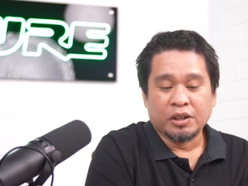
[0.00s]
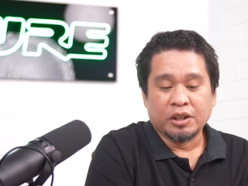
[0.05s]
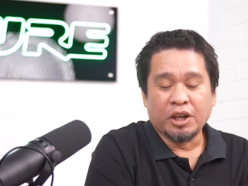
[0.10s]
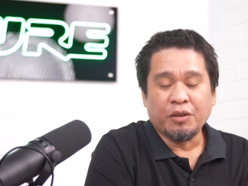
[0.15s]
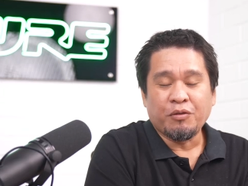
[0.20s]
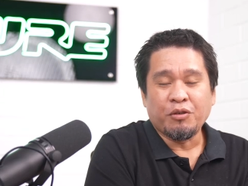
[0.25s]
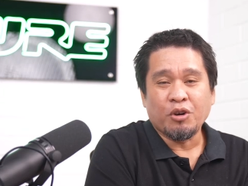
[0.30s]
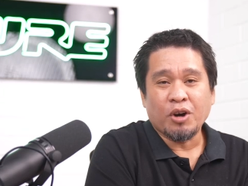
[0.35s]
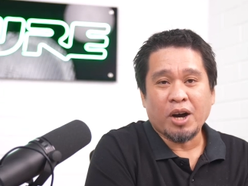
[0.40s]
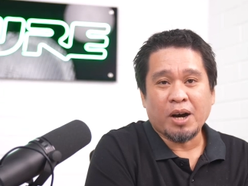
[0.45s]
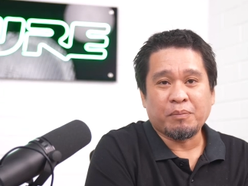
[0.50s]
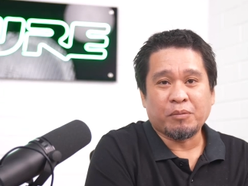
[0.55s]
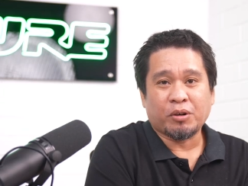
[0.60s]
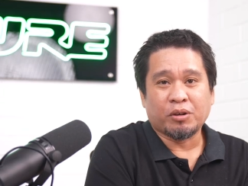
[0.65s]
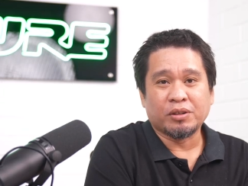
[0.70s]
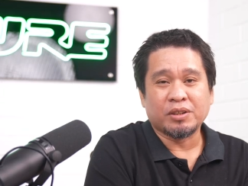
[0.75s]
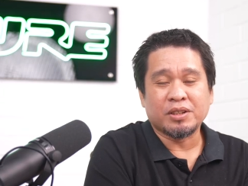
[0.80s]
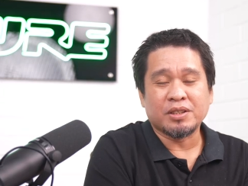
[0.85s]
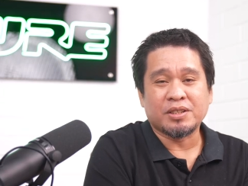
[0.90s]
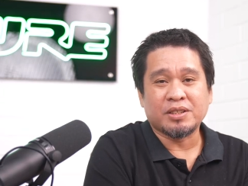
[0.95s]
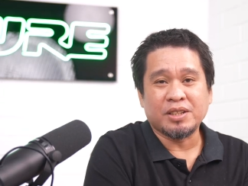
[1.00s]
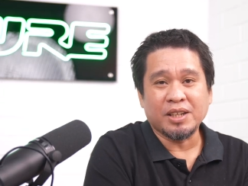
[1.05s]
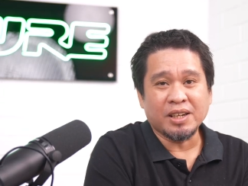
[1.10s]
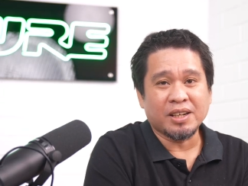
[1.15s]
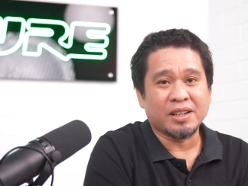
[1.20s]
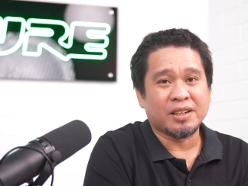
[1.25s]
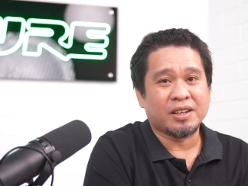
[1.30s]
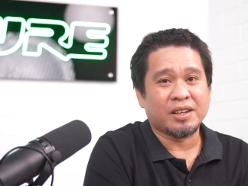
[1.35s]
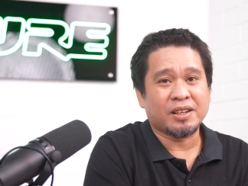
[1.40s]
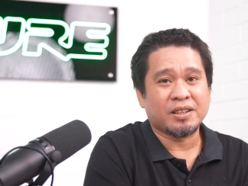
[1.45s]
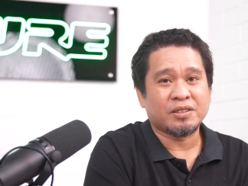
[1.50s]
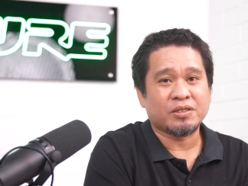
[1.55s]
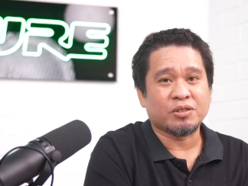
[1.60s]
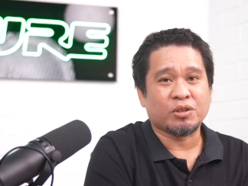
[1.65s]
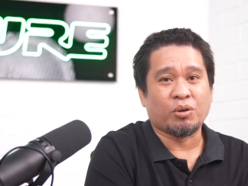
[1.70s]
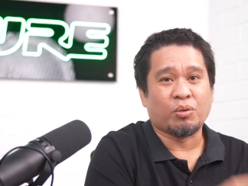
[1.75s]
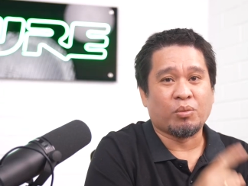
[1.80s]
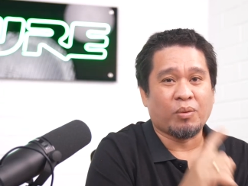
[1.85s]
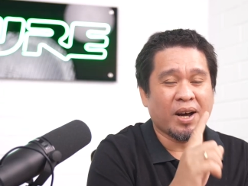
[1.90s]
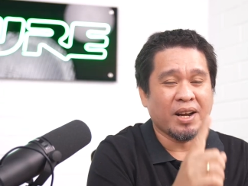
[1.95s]
If you have only single lens
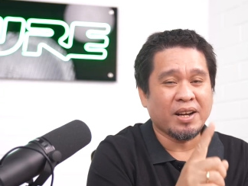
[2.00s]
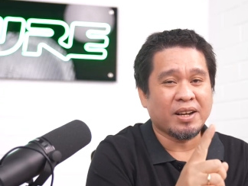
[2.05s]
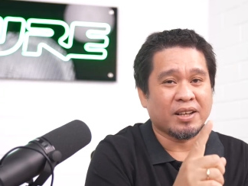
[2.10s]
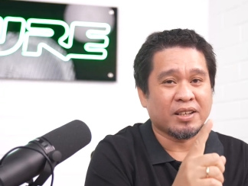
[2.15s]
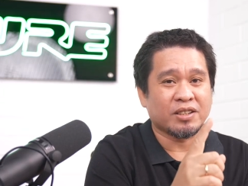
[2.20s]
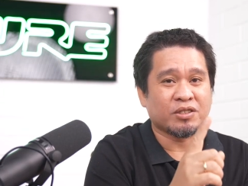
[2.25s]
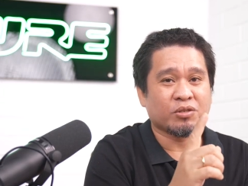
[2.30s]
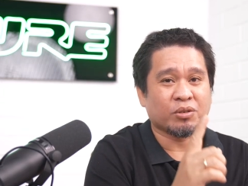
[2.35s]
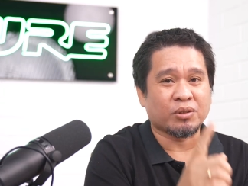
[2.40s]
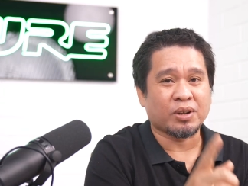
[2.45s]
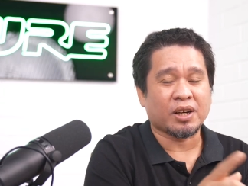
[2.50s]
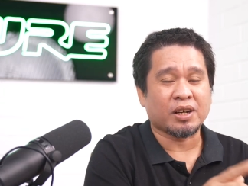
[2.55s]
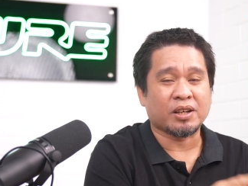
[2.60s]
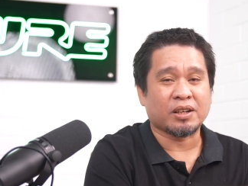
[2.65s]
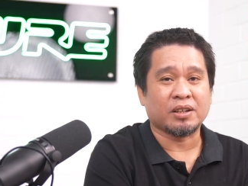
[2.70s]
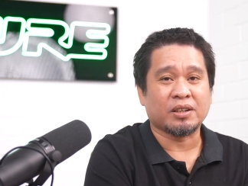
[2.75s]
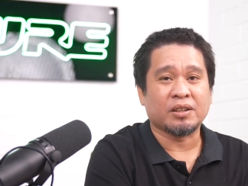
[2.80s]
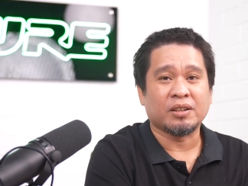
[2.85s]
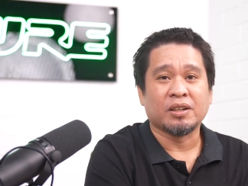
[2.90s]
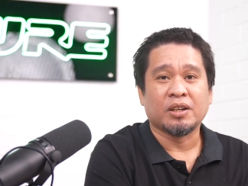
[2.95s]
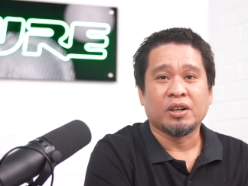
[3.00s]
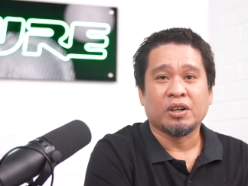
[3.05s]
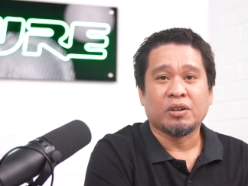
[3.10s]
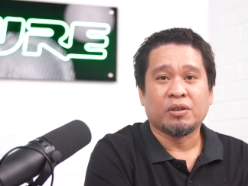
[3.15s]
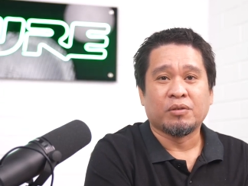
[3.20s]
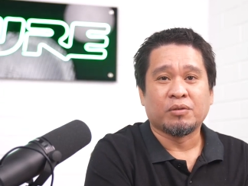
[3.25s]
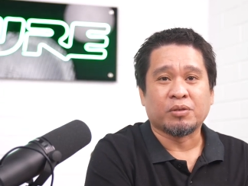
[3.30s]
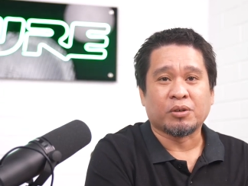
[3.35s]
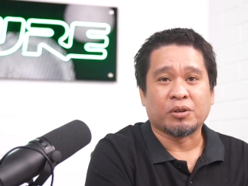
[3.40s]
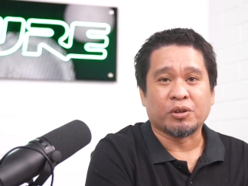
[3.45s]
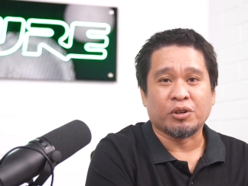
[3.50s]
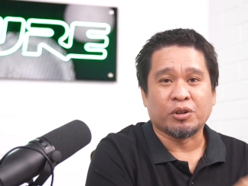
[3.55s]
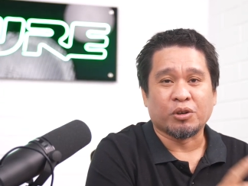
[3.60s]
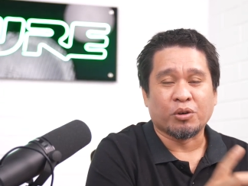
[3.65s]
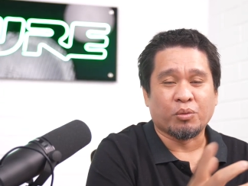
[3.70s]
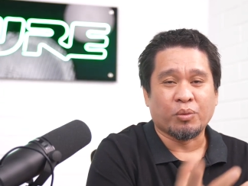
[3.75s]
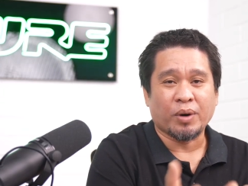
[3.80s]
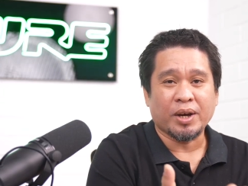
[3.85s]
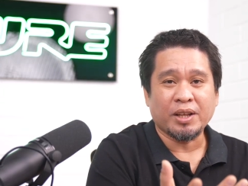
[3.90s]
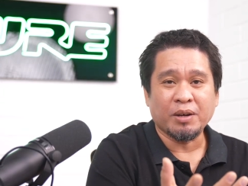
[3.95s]
or one lens to carry for
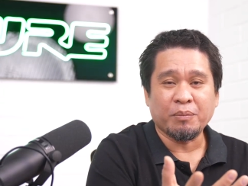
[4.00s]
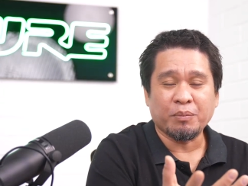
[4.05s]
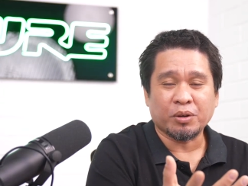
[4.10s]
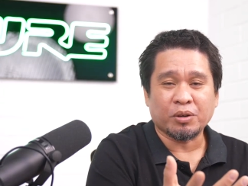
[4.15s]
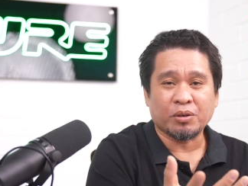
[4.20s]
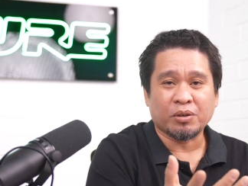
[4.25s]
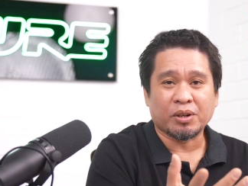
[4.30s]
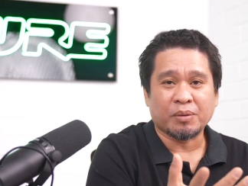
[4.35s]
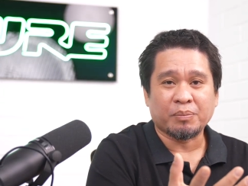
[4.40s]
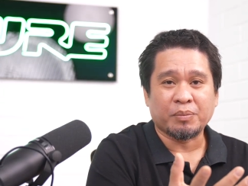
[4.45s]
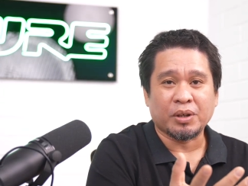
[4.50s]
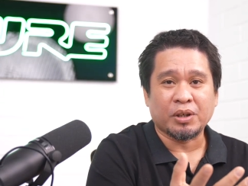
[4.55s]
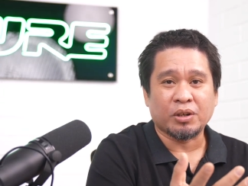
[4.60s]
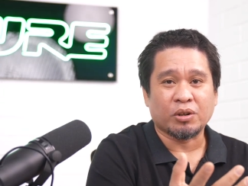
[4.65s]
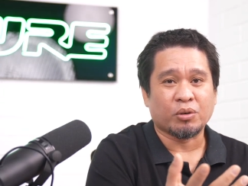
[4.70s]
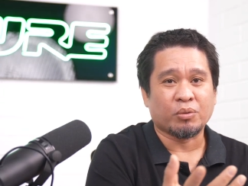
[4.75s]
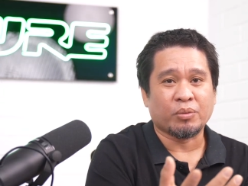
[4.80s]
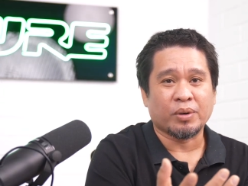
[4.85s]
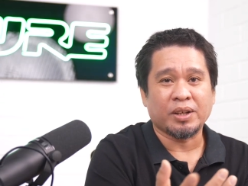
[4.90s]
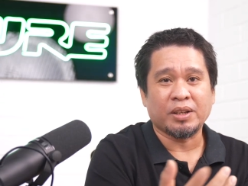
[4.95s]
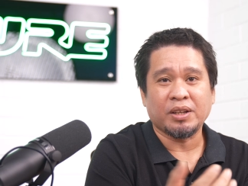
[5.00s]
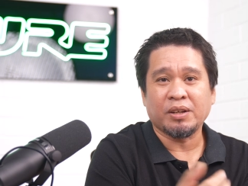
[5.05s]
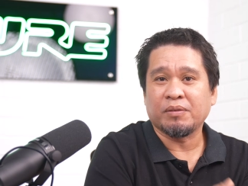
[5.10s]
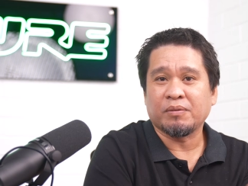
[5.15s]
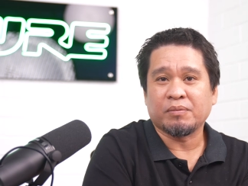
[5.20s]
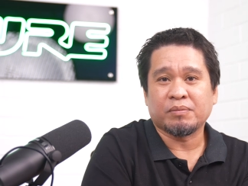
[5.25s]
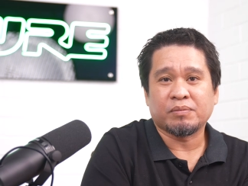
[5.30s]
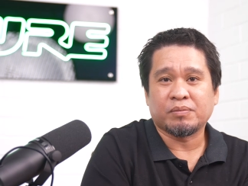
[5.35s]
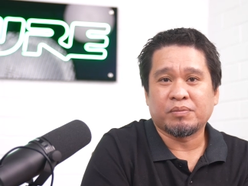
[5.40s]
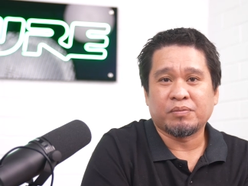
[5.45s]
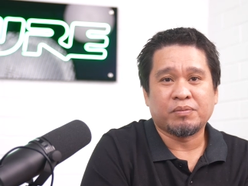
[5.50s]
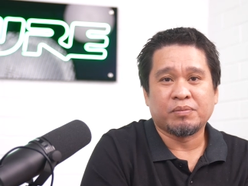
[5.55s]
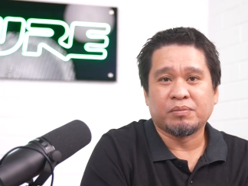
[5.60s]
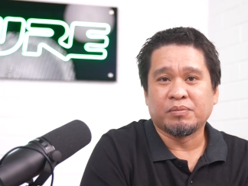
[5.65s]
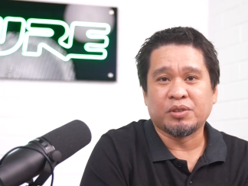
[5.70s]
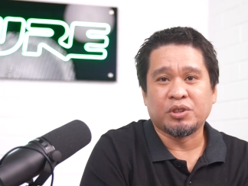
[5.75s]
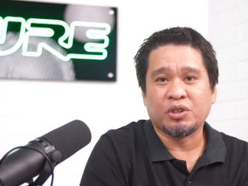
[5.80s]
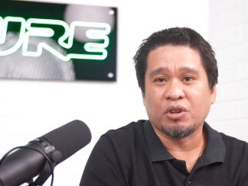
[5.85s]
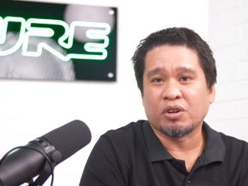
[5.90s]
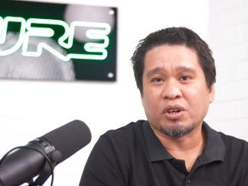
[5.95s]
your wedding photography or wedding
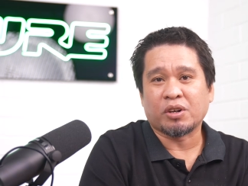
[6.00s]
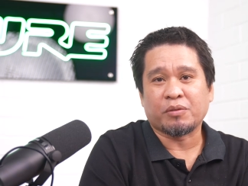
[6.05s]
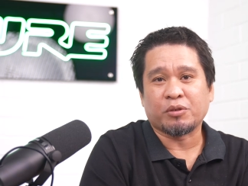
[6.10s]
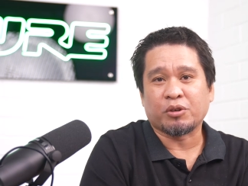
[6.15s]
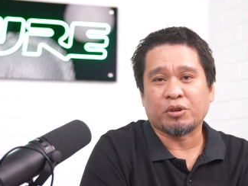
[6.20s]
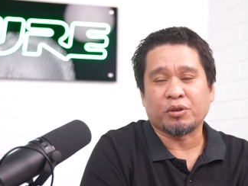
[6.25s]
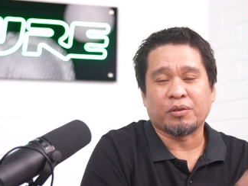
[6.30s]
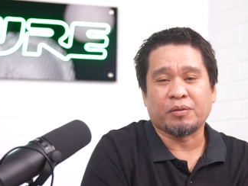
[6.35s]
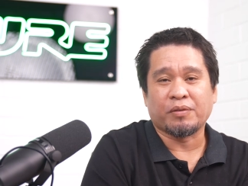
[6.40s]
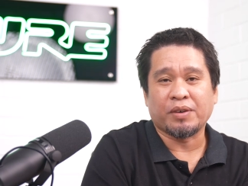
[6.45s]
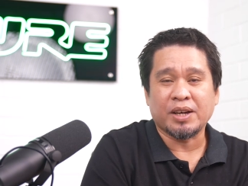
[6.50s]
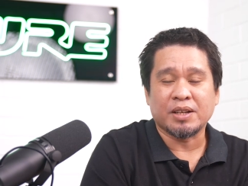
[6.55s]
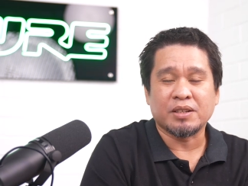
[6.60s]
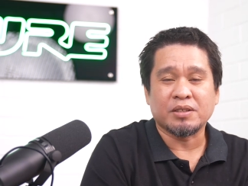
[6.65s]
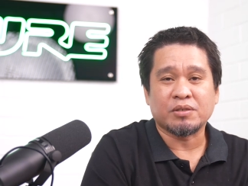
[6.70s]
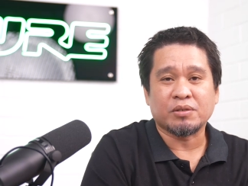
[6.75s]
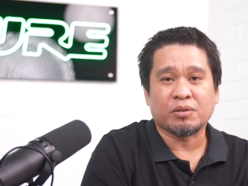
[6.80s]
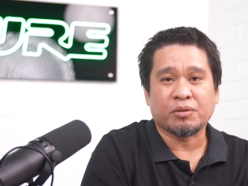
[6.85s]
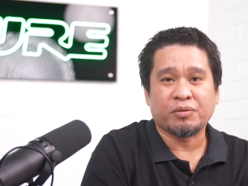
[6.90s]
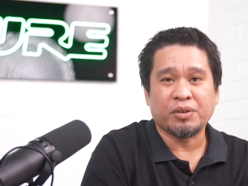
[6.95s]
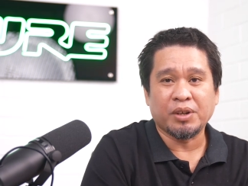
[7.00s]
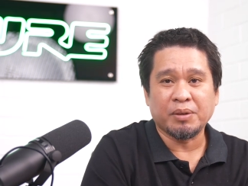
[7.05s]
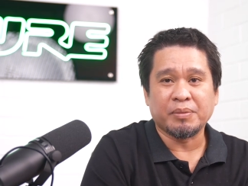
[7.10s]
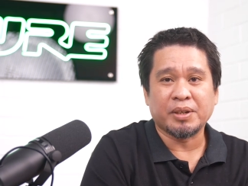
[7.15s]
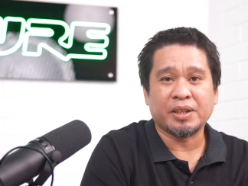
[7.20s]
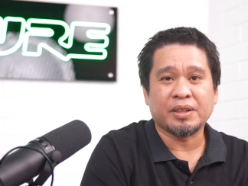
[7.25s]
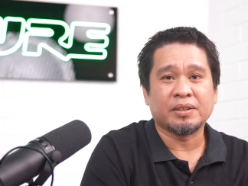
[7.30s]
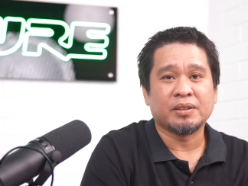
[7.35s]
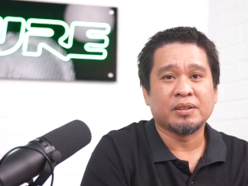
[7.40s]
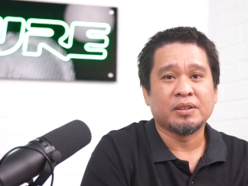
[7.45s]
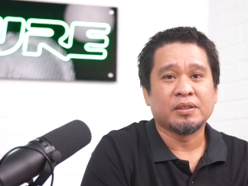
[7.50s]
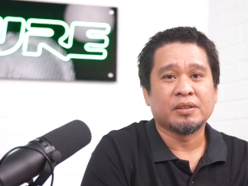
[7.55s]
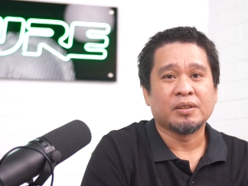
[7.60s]
videography or events or filming,